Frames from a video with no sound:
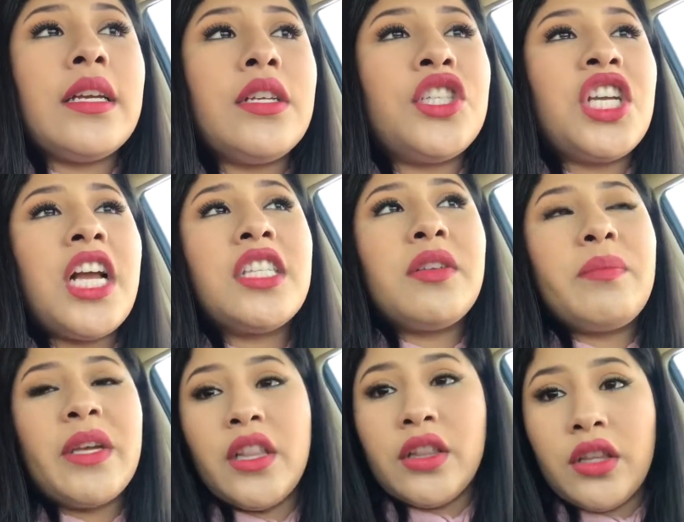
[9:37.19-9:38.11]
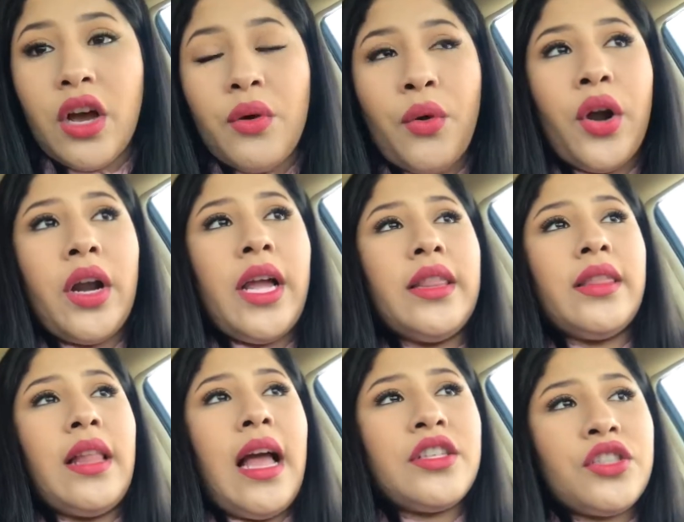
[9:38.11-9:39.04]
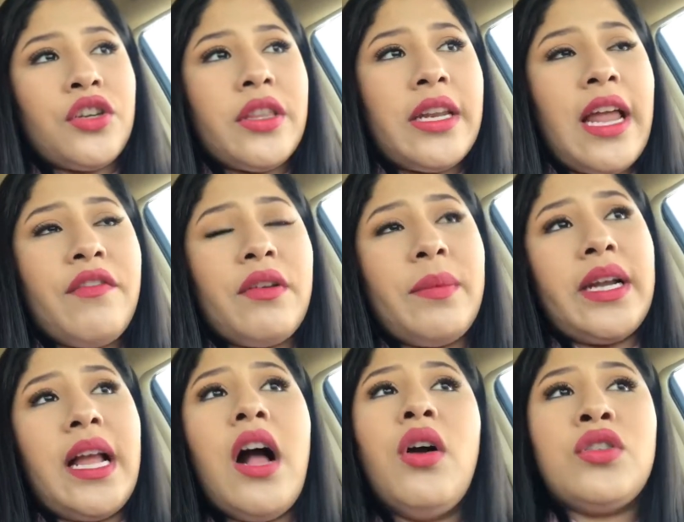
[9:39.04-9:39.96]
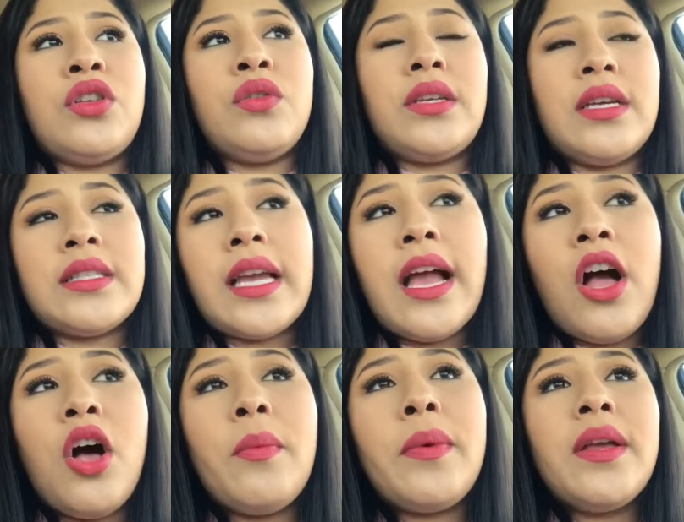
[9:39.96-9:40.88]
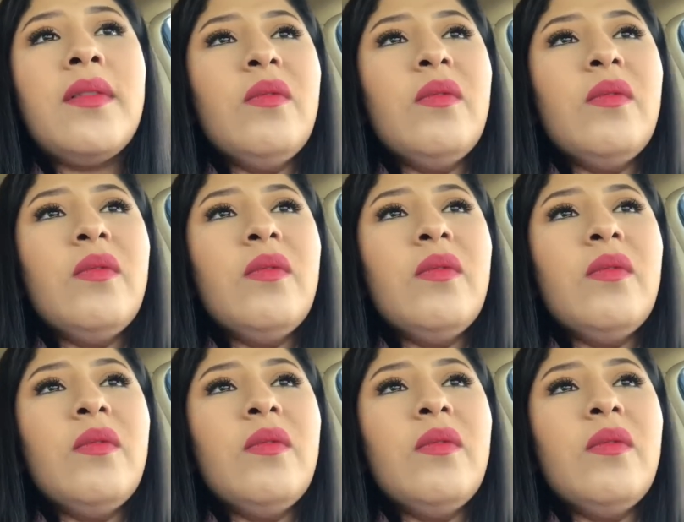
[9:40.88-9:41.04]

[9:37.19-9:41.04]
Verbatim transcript: she has to be lower and lesser than everybody else who does get help.